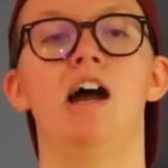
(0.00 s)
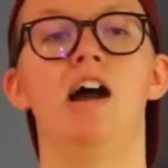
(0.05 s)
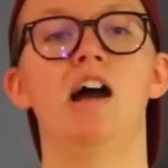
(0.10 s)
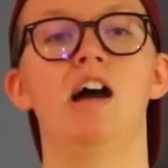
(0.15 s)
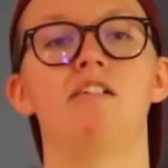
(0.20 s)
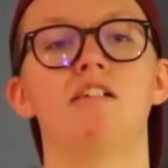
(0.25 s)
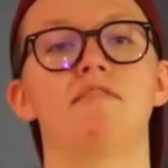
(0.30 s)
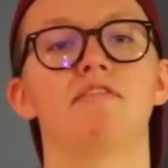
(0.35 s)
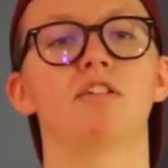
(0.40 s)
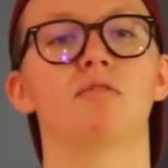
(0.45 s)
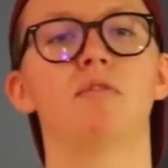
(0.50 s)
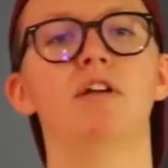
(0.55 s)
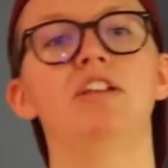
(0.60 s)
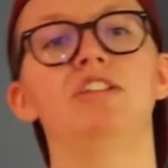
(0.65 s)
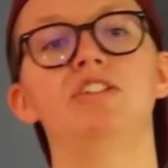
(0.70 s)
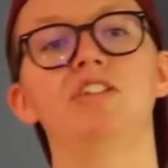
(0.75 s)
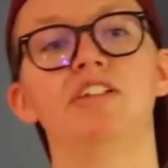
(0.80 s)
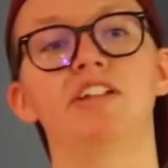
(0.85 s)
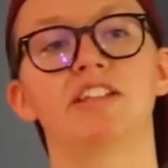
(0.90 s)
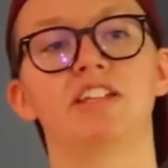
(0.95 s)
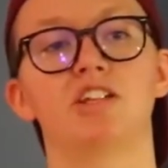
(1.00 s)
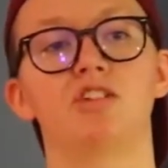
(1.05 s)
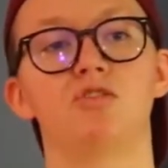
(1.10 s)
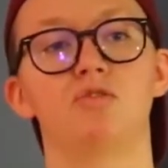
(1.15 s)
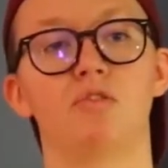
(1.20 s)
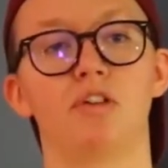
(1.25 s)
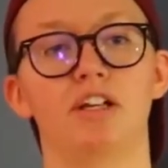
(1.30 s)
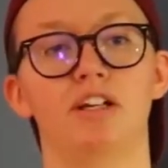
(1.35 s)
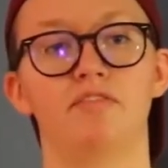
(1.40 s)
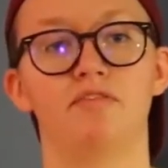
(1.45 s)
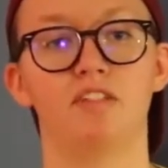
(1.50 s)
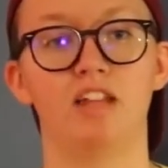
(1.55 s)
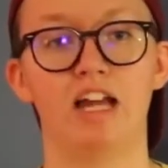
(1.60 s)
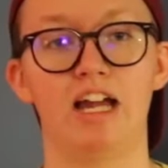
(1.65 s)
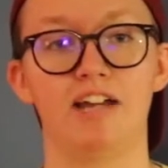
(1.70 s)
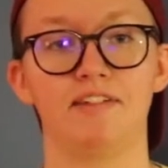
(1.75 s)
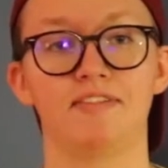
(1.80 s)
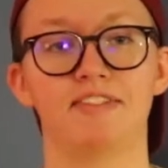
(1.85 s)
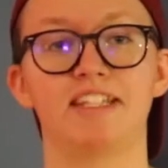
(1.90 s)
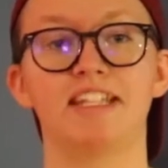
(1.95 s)
However, once you look at The Joy of
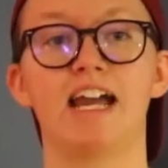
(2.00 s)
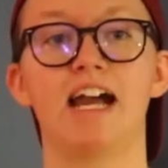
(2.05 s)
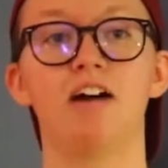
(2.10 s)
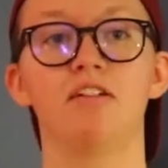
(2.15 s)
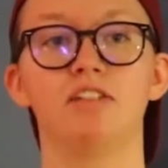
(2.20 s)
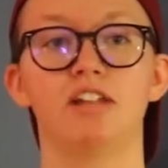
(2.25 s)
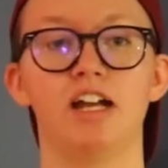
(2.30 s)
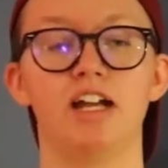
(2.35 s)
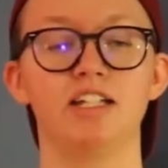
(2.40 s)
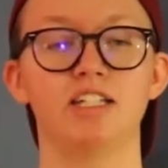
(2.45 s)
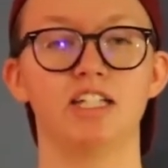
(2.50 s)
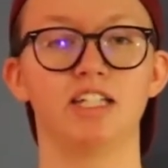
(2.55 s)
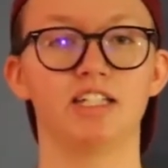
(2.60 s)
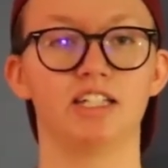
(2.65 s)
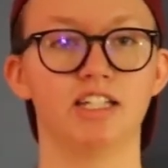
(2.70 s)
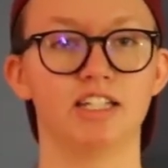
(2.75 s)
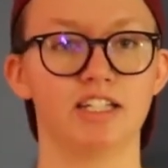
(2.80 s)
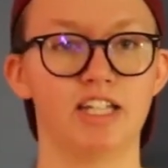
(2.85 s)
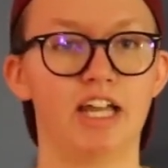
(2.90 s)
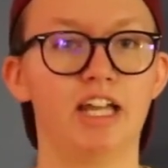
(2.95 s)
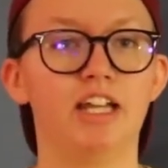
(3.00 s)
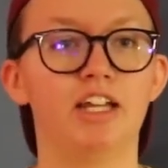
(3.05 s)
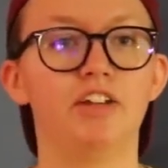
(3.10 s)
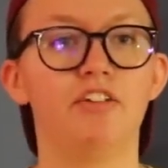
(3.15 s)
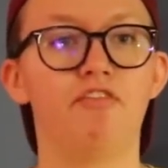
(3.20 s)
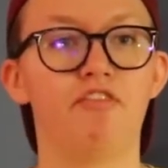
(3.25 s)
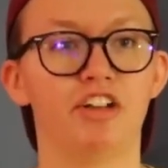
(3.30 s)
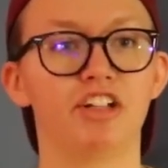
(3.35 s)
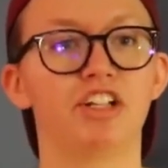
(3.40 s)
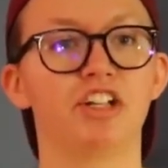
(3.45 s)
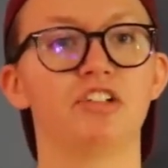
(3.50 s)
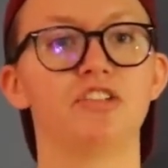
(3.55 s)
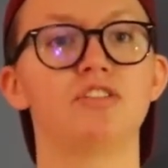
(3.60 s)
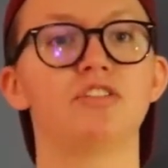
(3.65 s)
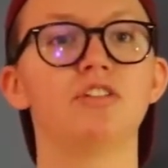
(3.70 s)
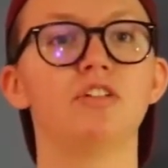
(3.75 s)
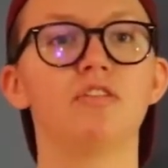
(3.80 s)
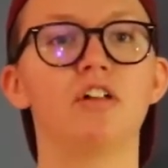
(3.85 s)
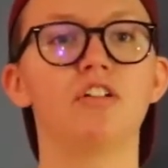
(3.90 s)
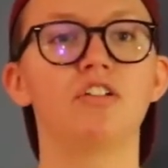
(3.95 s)
Life, the outlined and contained figures
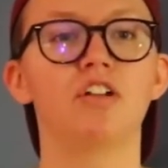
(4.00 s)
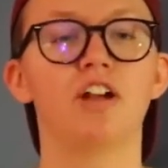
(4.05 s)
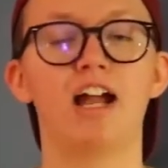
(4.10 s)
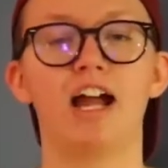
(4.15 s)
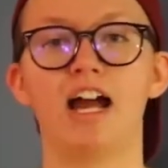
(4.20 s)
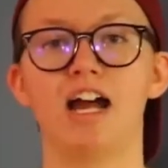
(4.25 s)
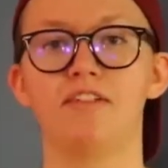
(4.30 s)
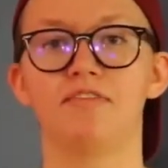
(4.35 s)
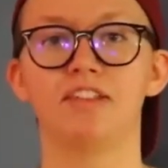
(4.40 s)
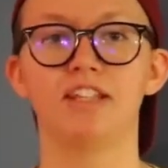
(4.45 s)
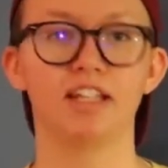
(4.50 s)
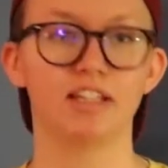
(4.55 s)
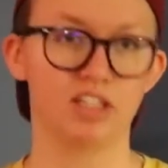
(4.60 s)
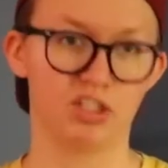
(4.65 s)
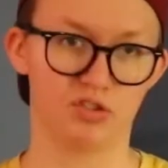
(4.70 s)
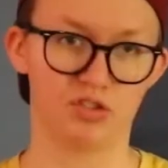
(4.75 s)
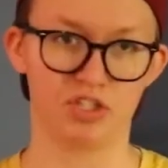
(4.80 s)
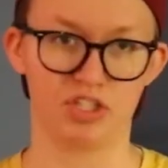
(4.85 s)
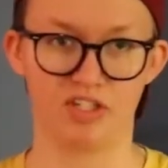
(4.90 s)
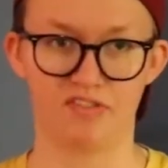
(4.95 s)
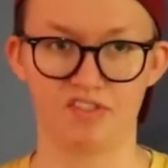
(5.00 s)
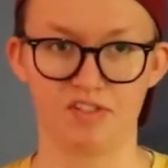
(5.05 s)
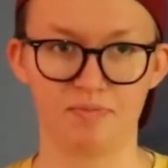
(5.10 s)
no longer have the illusion of